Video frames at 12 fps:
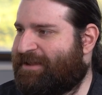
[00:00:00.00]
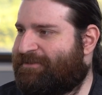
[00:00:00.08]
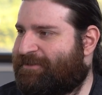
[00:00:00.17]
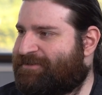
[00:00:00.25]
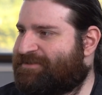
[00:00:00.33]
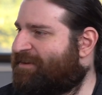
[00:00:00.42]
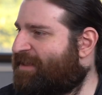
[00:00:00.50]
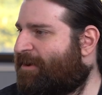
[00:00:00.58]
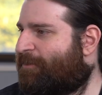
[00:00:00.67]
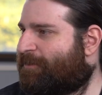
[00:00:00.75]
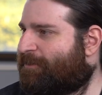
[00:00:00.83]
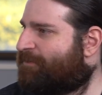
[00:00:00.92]
There's an
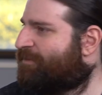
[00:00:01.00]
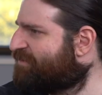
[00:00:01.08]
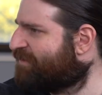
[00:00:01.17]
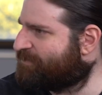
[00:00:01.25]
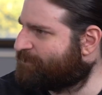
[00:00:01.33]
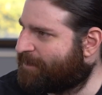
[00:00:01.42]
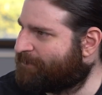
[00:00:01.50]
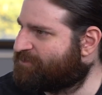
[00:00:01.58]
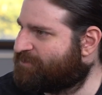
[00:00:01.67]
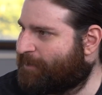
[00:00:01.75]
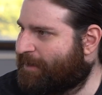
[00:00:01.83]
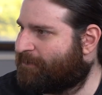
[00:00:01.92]
hour, in this case, perhaps
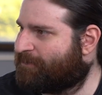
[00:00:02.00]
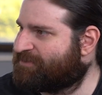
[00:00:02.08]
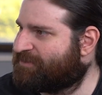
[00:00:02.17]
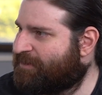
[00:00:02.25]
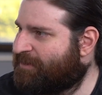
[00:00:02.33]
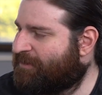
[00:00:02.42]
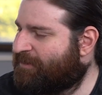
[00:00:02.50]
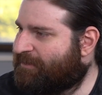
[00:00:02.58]
two hours yeah.